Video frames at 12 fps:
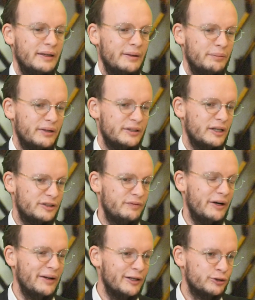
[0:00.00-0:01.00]
But it's
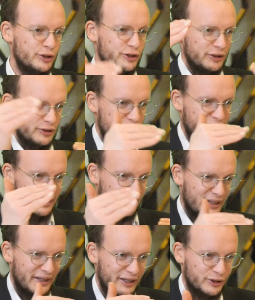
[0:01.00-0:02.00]
very interesting to see the
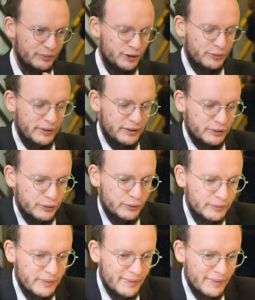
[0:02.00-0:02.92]
connection between the two.